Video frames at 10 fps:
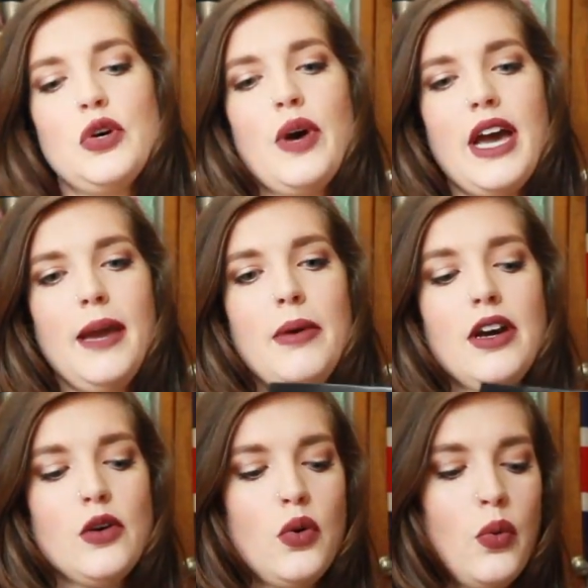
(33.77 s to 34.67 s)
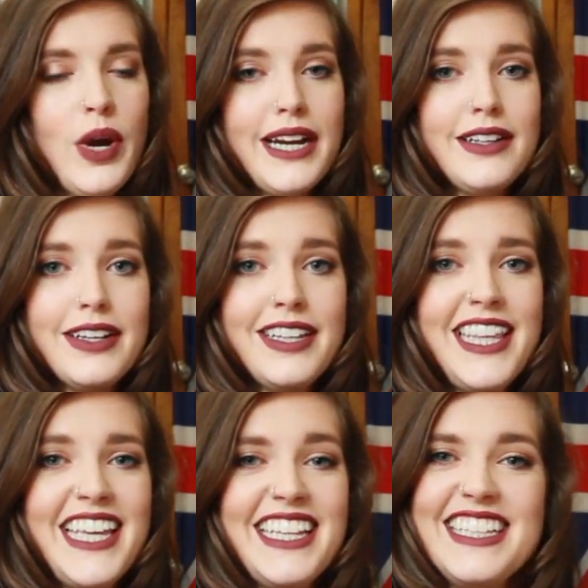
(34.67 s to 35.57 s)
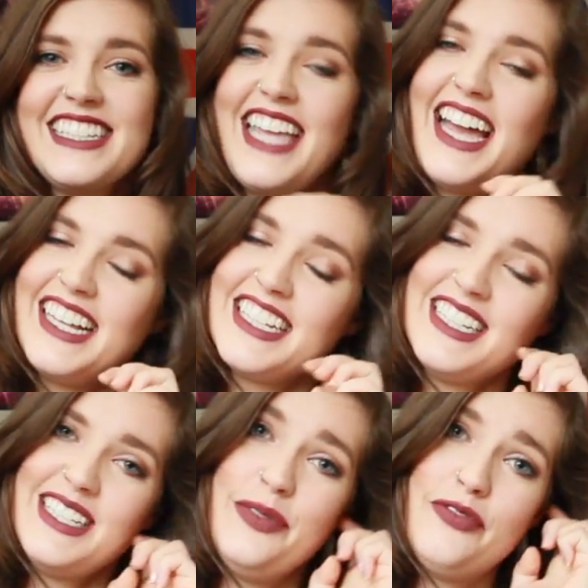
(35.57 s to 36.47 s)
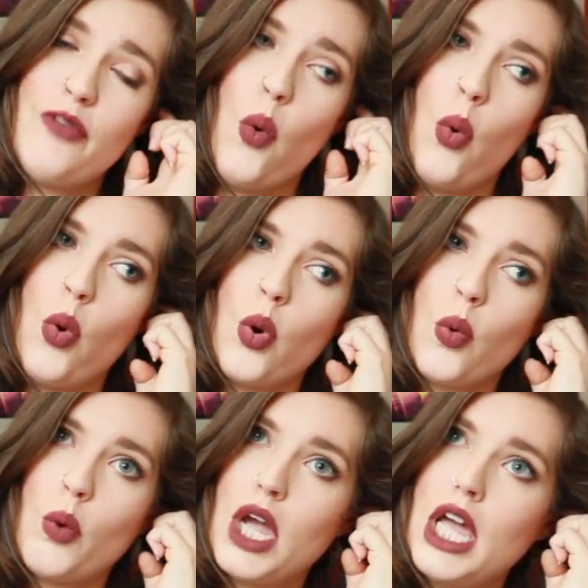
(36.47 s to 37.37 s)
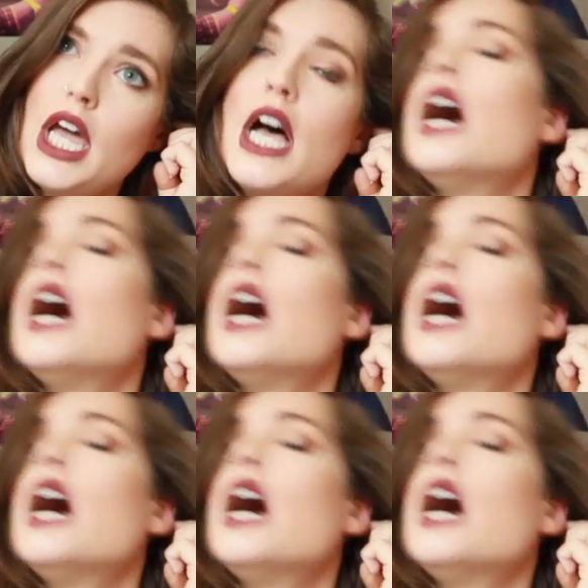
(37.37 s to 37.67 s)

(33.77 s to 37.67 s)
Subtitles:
I bought quite a lot of things at Sephora.